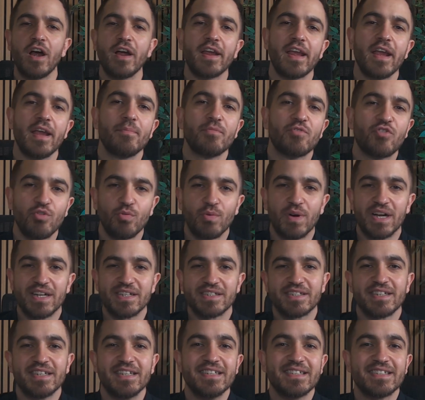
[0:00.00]

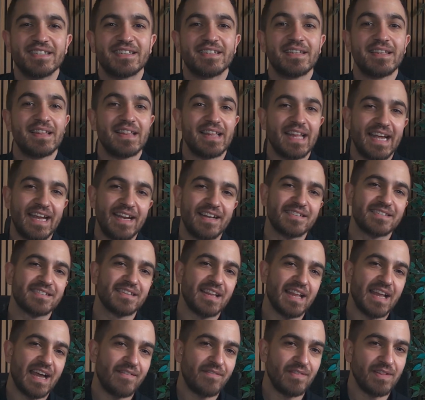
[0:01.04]
M2S is the latest
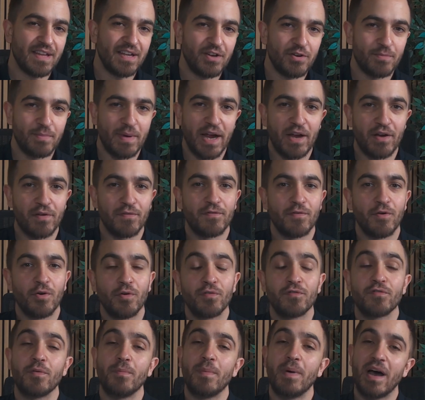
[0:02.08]
lavaliere microphone
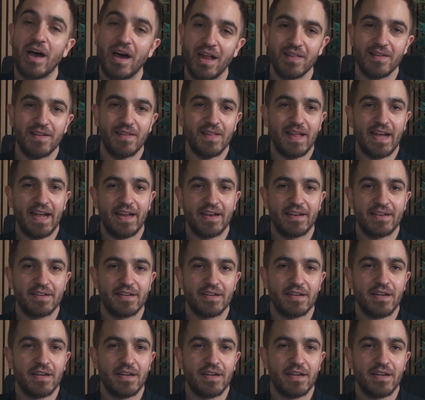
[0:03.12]
from Hollyland.